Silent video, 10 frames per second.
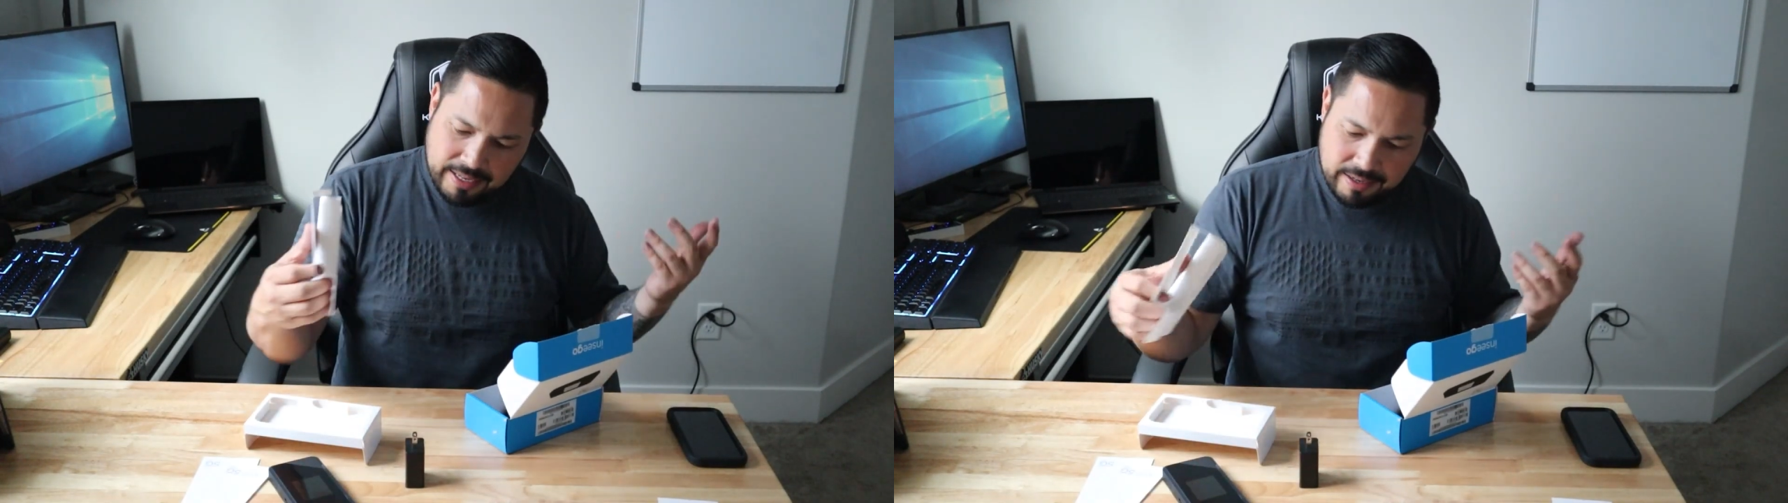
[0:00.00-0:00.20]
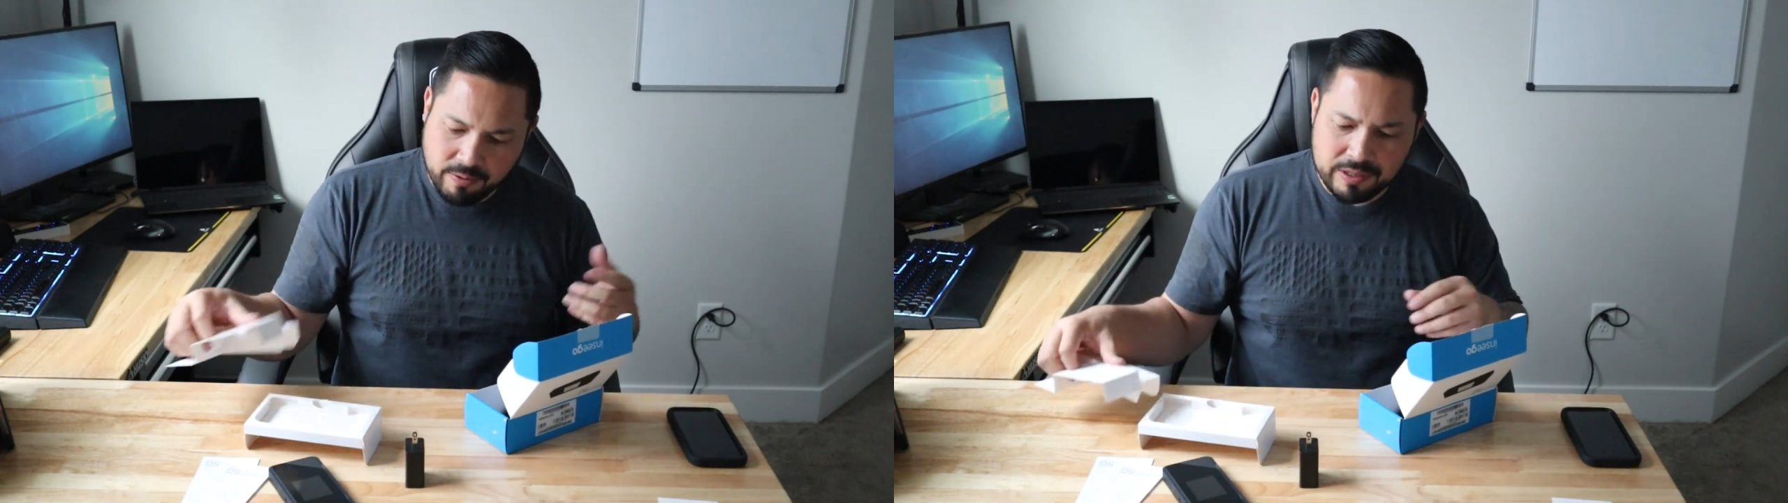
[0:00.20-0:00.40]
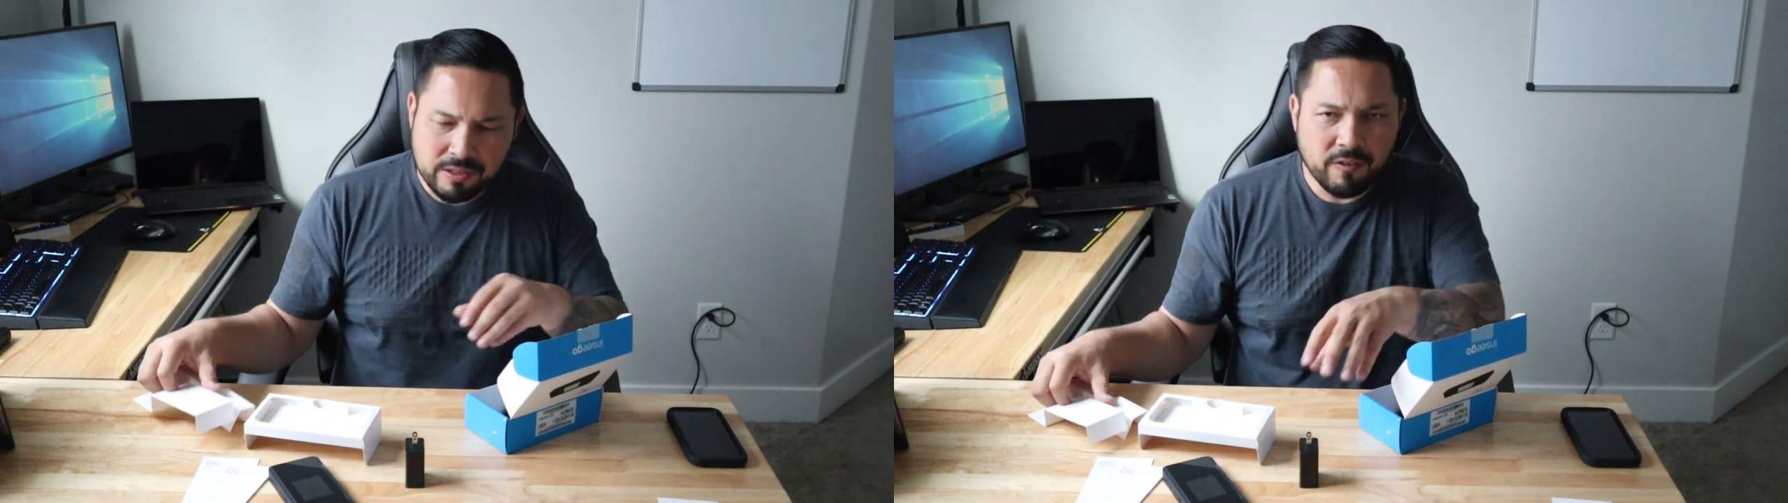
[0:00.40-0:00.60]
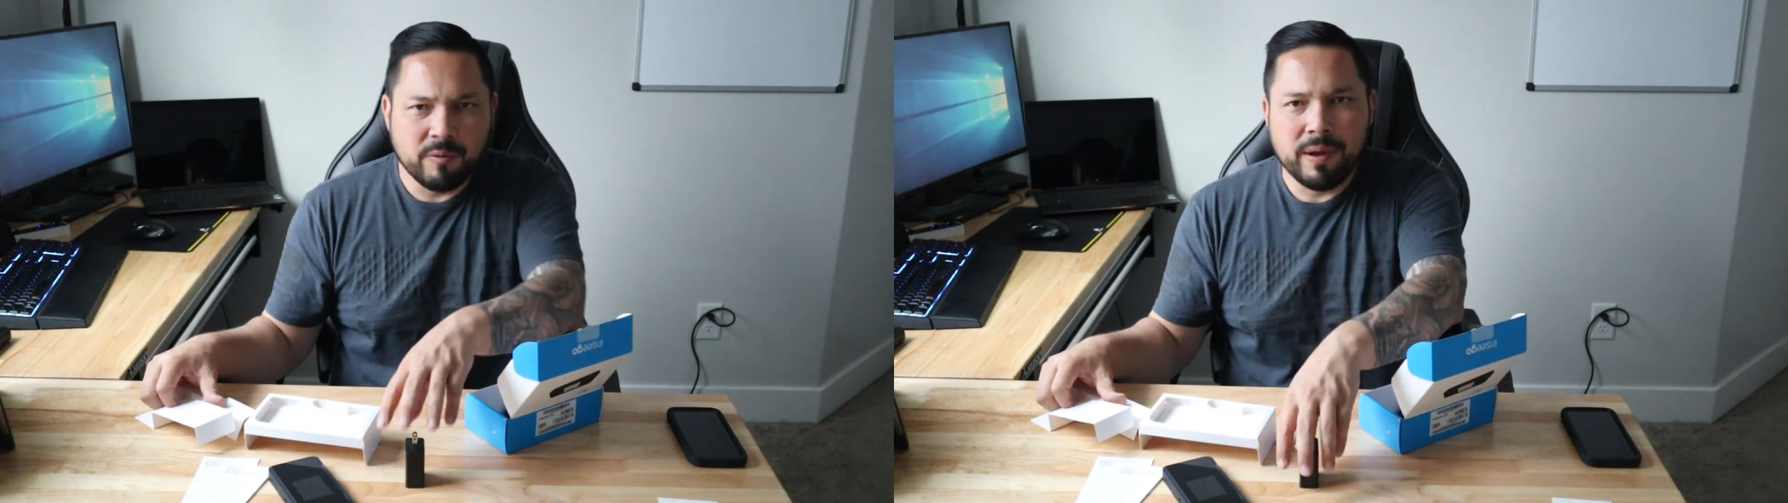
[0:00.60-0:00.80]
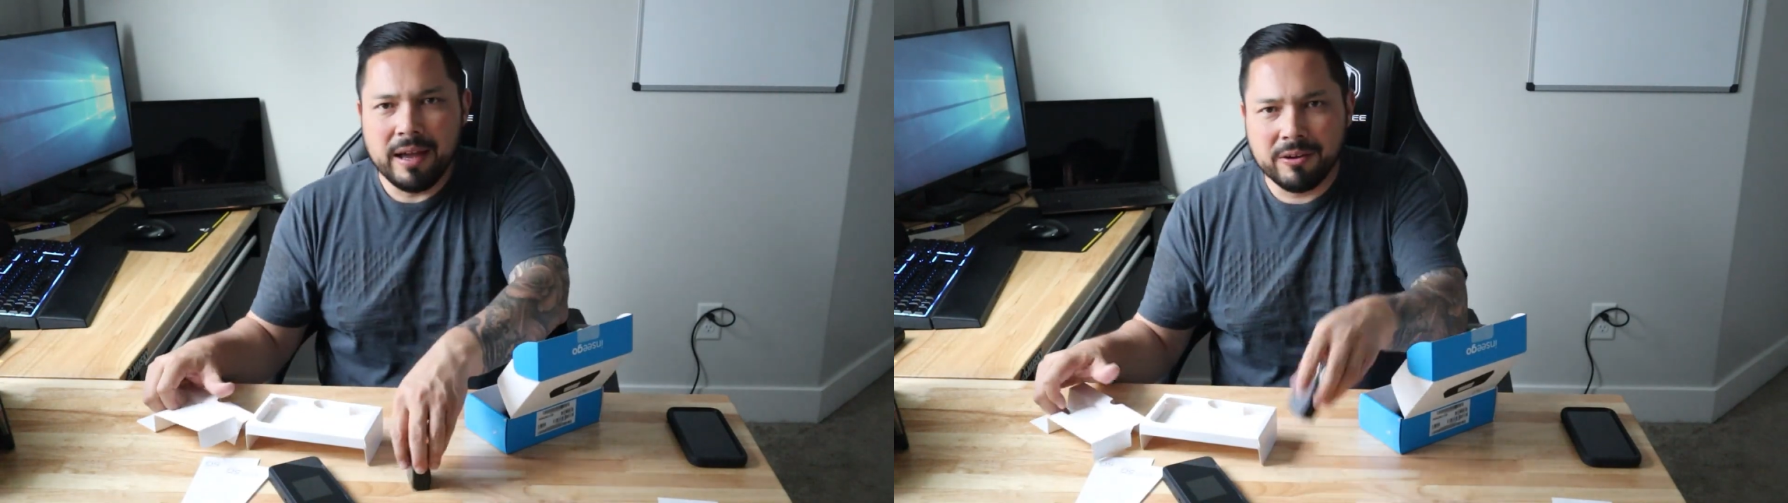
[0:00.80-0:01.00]
get it, runs off
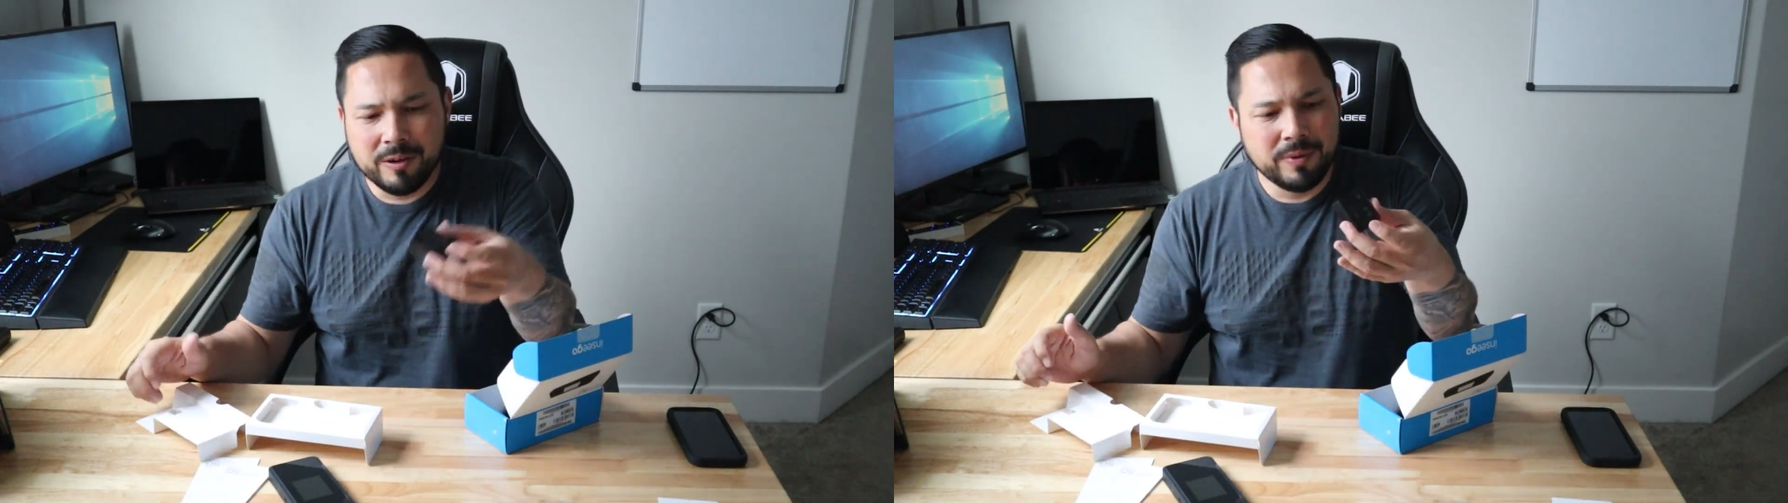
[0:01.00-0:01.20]
the battery,